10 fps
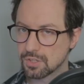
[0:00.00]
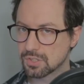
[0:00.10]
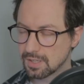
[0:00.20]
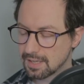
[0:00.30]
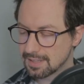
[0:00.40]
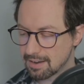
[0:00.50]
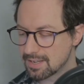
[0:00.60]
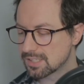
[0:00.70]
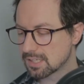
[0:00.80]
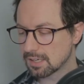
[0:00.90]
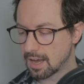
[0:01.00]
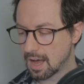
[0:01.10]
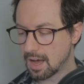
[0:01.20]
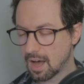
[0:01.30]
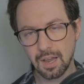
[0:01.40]
So there, there is. Uh,
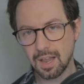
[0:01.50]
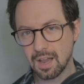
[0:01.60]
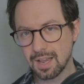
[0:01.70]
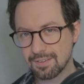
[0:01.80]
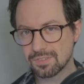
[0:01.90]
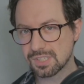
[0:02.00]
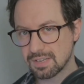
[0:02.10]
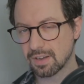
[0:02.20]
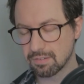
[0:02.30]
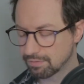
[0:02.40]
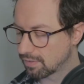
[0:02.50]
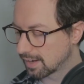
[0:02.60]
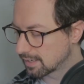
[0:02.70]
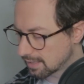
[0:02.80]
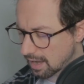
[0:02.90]
I'll, I'll have to see if I can find.